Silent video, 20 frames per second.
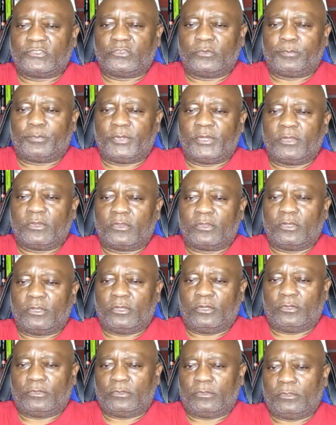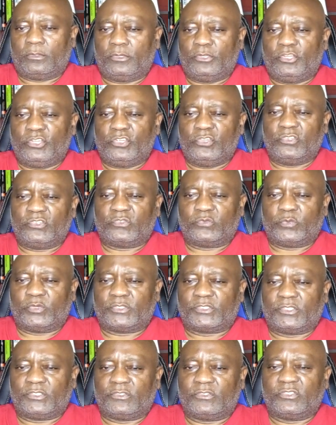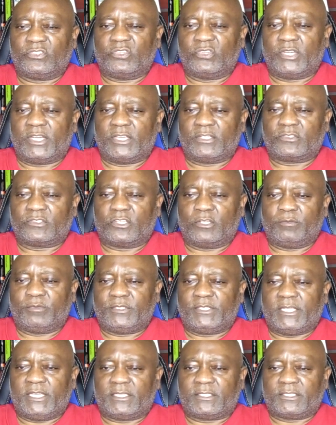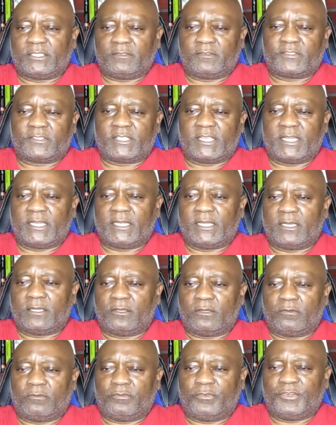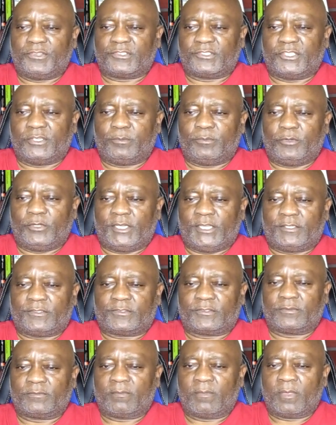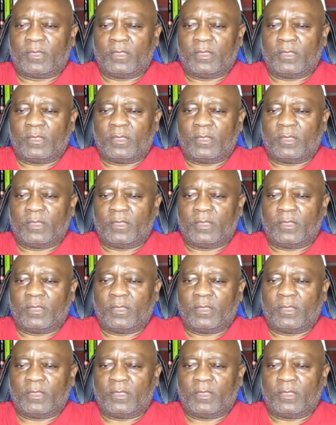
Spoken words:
Supreme Court, used what is known as objective standard of reasonableness.